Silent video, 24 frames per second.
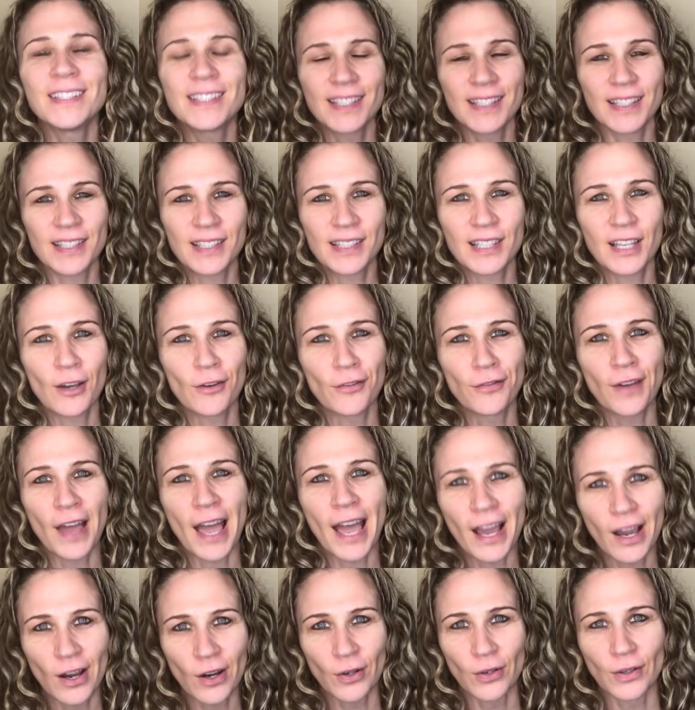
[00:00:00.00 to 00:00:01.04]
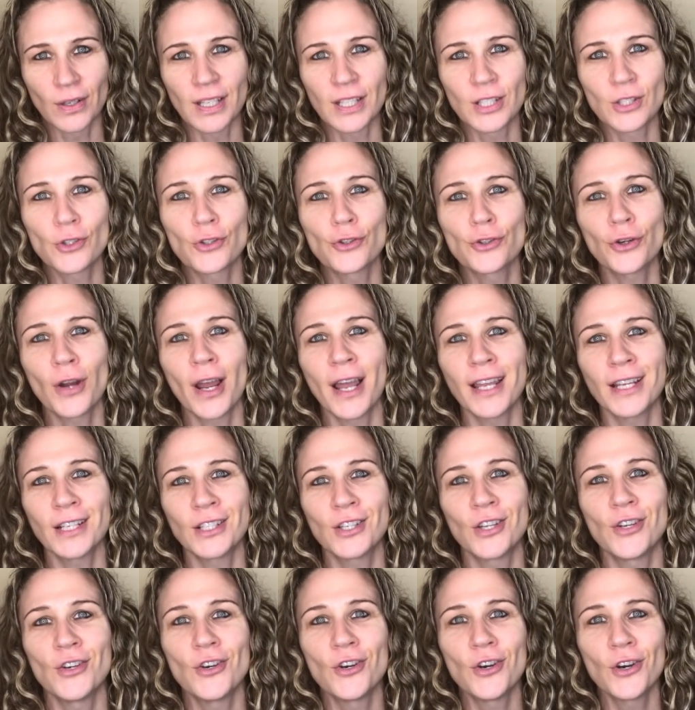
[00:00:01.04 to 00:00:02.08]
itself out. It's trying
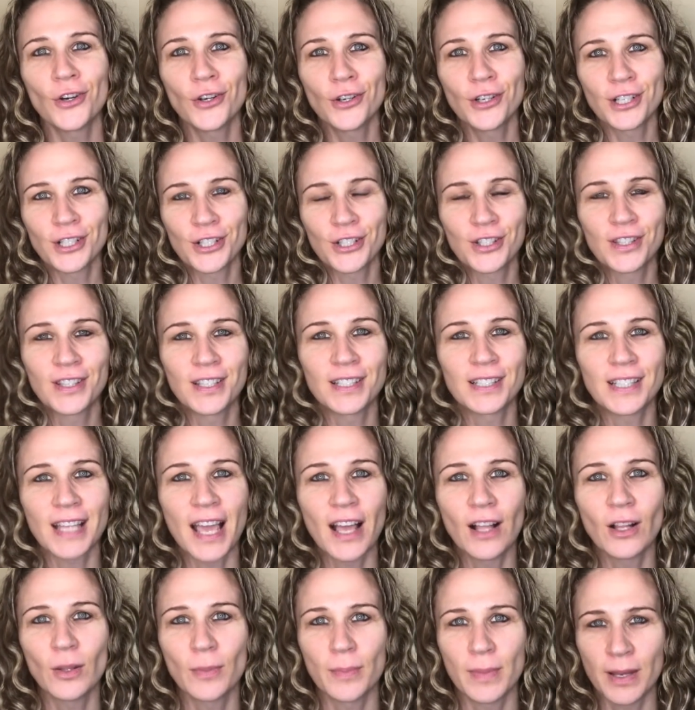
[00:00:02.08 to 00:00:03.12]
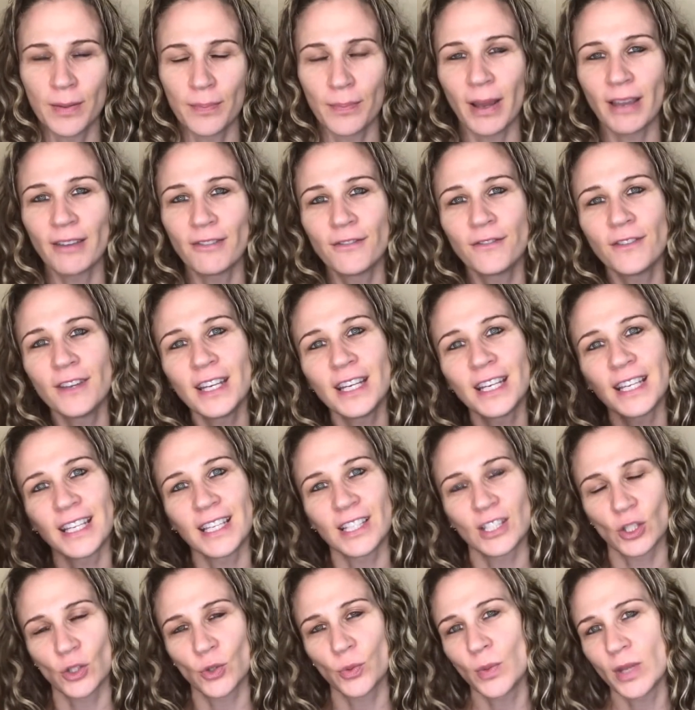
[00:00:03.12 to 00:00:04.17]
to nourish this element by feeding
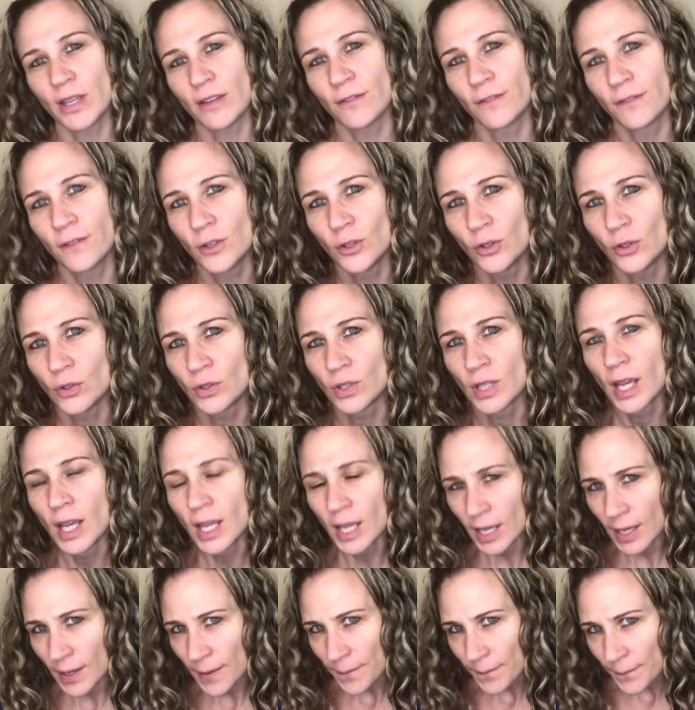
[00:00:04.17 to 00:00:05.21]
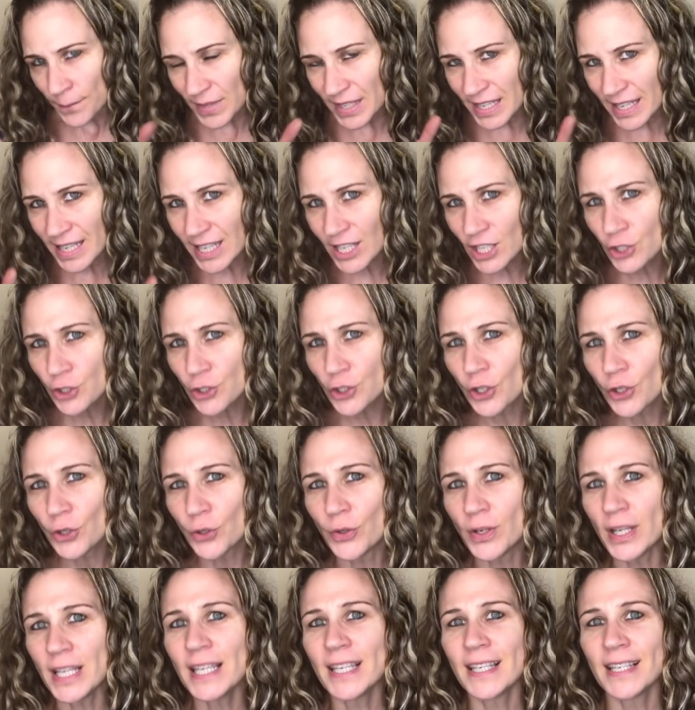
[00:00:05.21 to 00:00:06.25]
it sweet foods. The issue
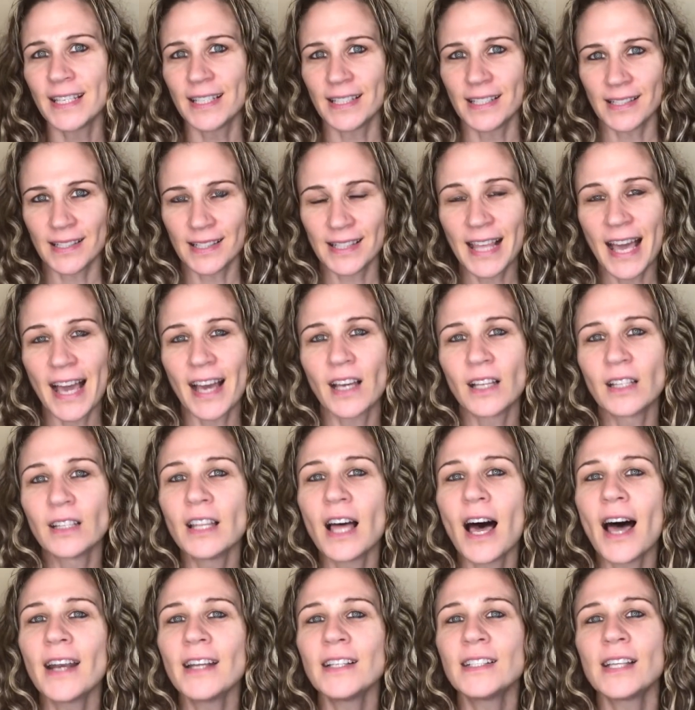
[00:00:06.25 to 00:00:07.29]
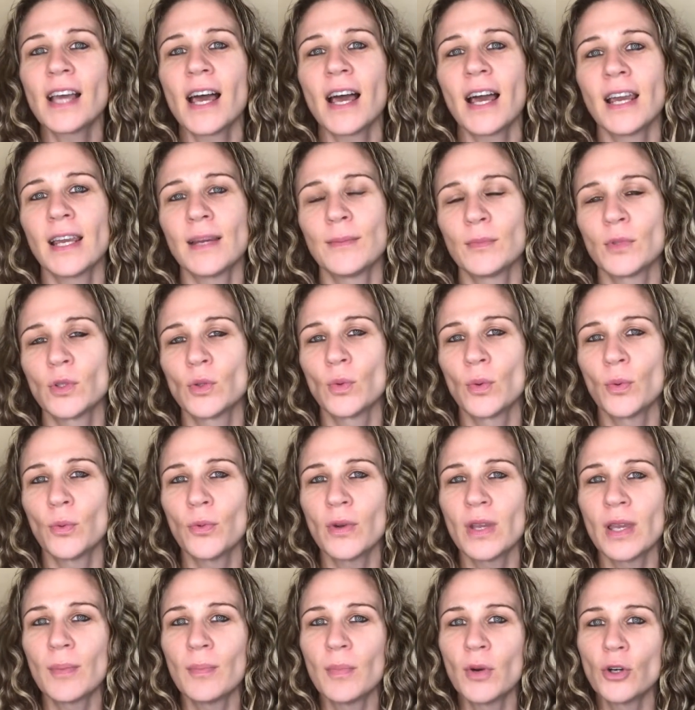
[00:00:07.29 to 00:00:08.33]
is that a lot of times when
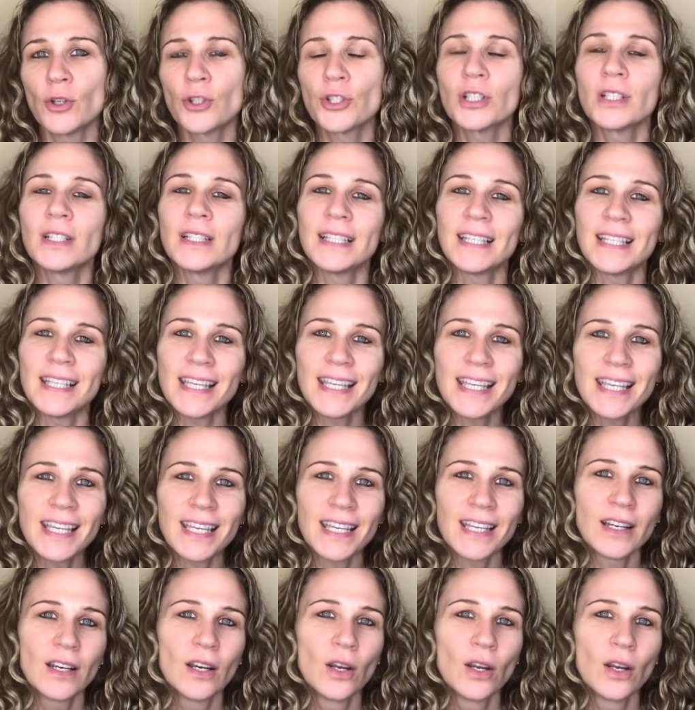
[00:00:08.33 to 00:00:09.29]
we emotionally eat,